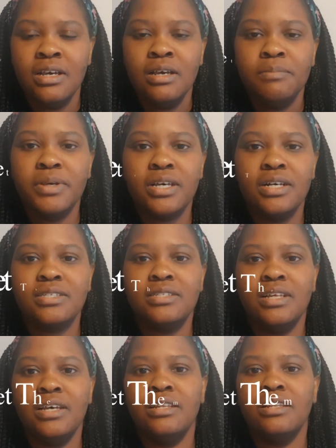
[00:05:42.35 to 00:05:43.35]
because
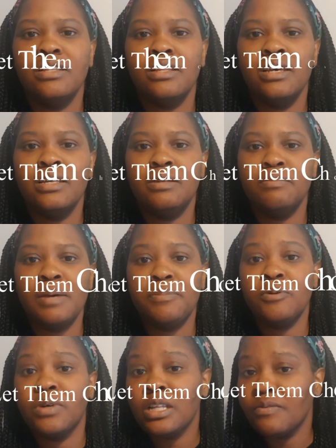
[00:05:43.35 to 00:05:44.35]
then it might be
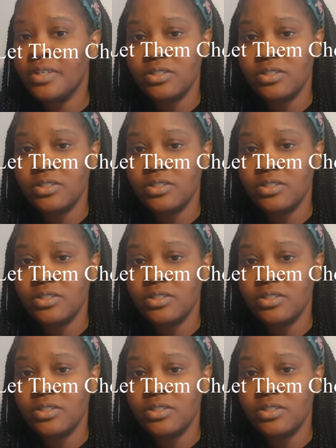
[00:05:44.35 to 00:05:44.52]
relevant